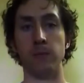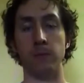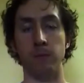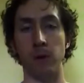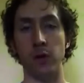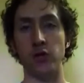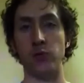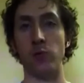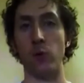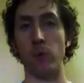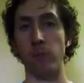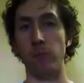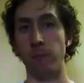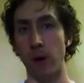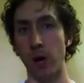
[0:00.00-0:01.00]
much more
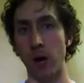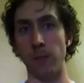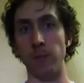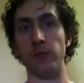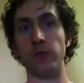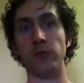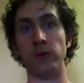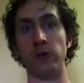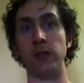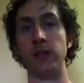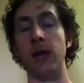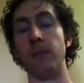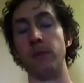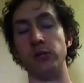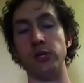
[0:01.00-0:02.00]
pumped in
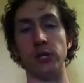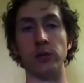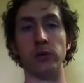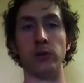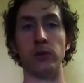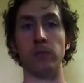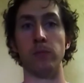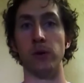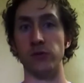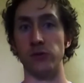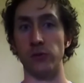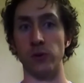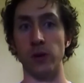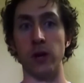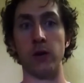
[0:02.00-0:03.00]
that particular
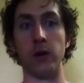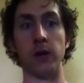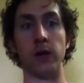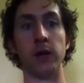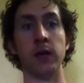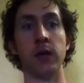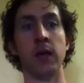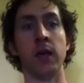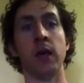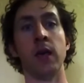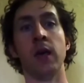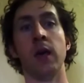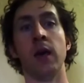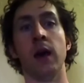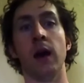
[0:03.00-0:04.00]
muscle area.
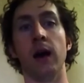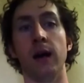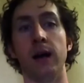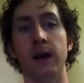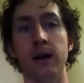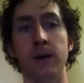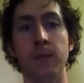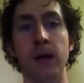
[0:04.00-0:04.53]
Um,